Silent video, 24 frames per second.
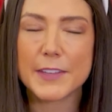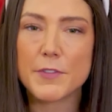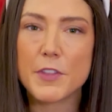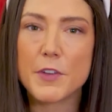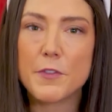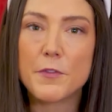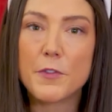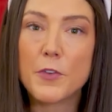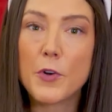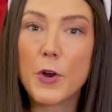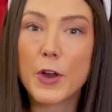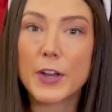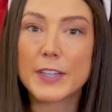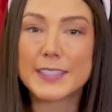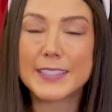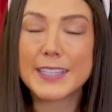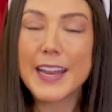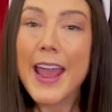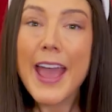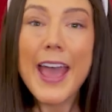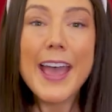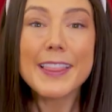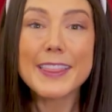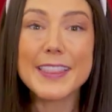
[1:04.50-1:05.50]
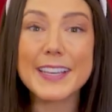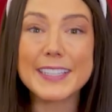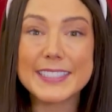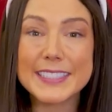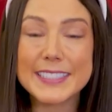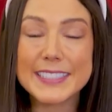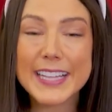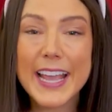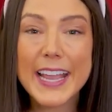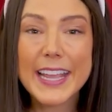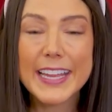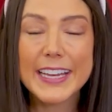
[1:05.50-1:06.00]
of the forest, the
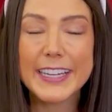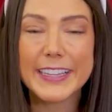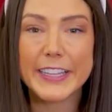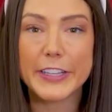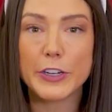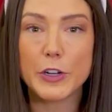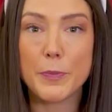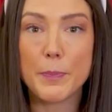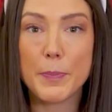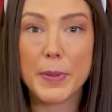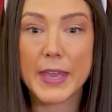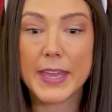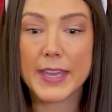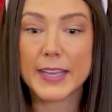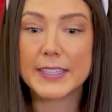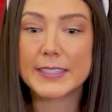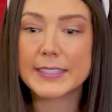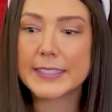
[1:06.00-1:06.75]
second little pig